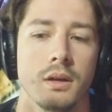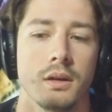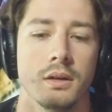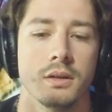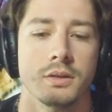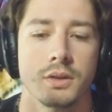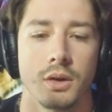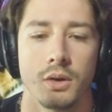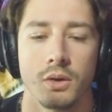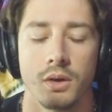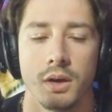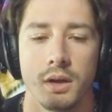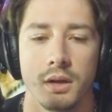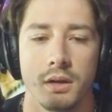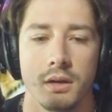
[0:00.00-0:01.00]
so
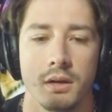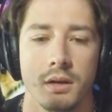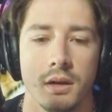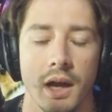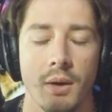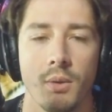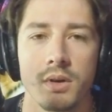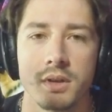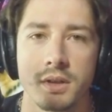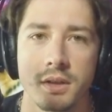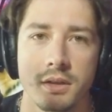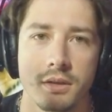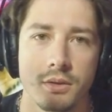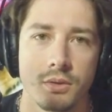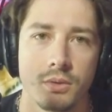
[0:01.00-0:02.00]
I wanted to
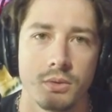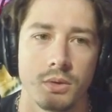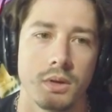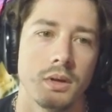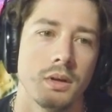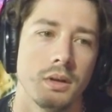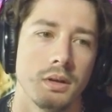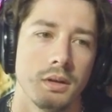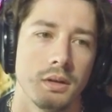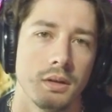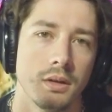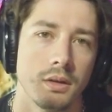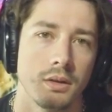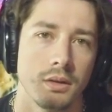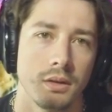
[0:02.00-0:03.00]
do
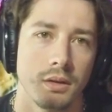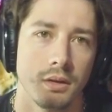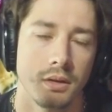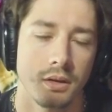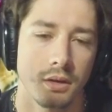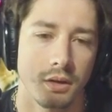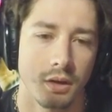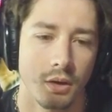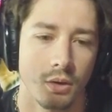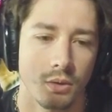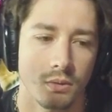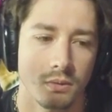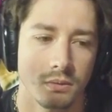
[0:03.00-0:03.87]
the GOAT